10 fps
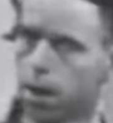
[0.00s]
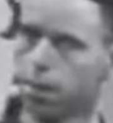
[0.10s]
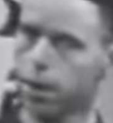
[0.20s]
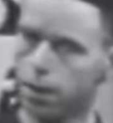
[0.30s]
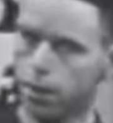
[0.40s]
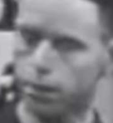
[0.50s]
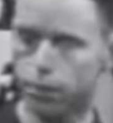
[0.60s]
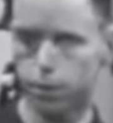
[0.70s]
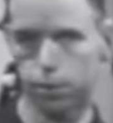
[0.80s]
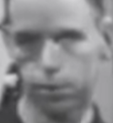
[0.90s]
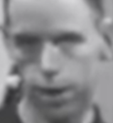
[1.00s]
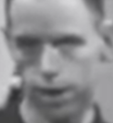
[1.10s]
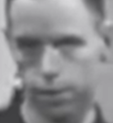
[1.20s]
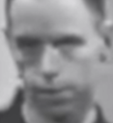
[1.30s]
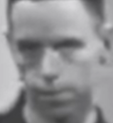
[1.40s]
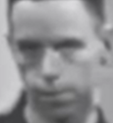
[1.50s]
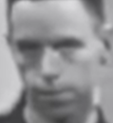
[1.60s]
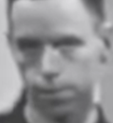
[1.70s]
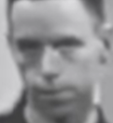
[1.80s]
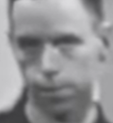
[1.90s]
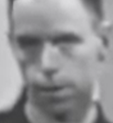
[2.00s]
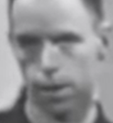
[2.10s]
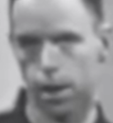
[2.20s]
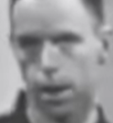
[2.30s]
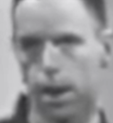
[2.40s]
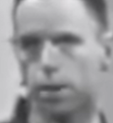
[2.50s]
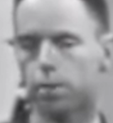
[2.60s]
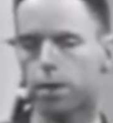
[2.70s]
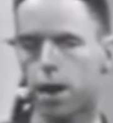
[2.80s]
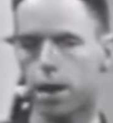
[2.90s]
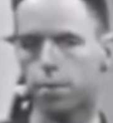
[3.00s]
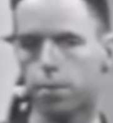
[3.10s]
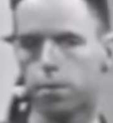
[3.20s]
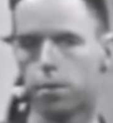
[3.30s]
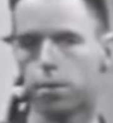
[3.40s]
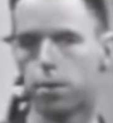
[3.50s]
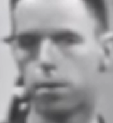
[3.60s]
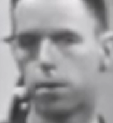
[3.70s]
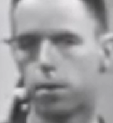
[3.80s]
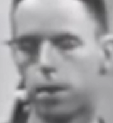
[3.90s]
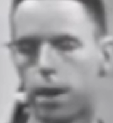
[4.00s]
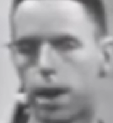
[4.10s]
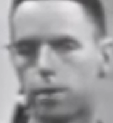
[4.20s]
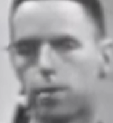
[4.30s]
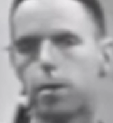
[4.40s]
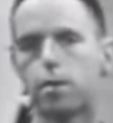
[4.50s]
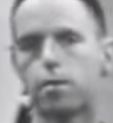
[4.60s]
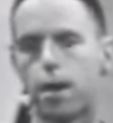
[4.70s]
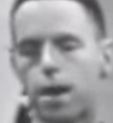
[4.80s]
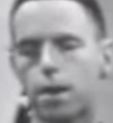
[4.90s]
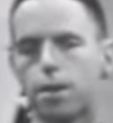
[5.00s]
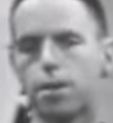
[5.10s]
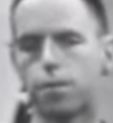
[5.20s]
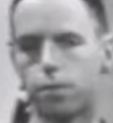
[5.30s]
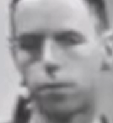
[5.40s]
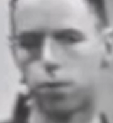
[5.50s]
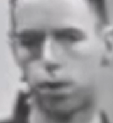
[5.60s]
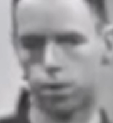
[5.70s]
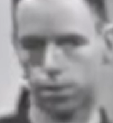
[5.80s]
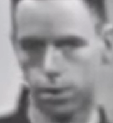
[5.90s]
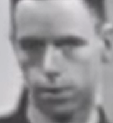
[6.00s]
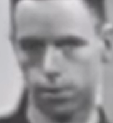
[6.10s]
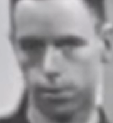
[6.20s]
And then if we do that, our time has an entirely different quality.